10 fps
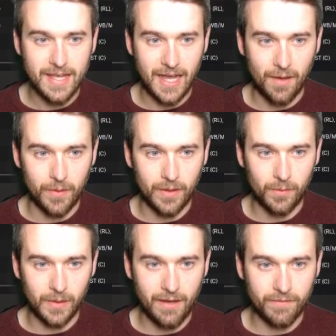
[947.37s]
And
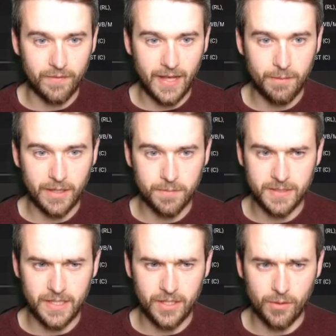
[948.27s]
we'll have Edu
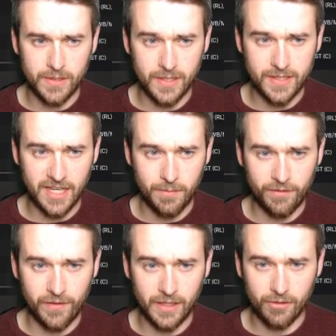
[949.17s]
Exposito as the centre
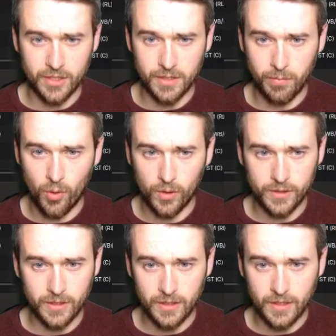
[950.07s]
midfielder and
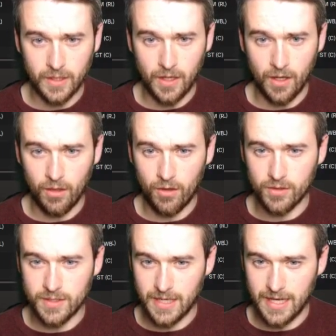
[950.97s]
support
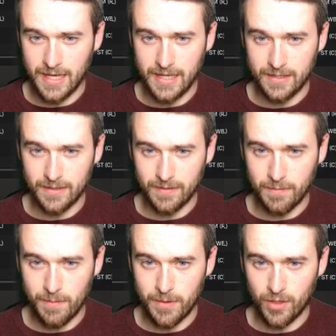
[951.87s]
alongside,
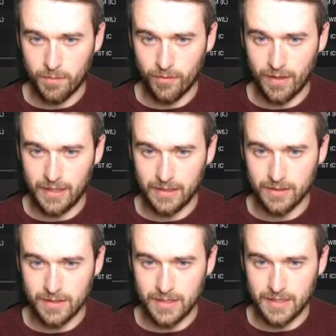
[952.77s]
maybe not Barella,
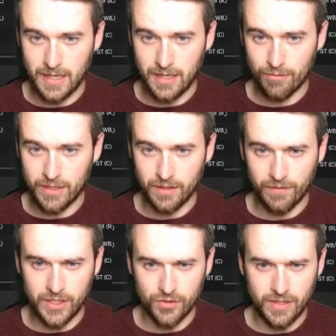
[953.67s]
because his risk of
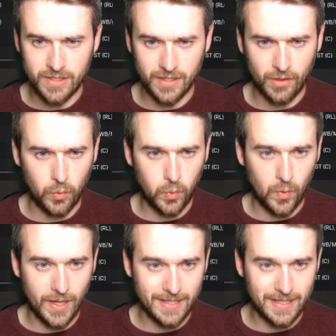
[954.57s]
injury is
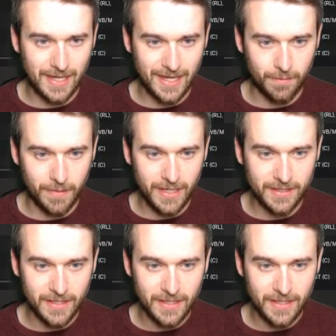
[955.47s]
quite high at the minute.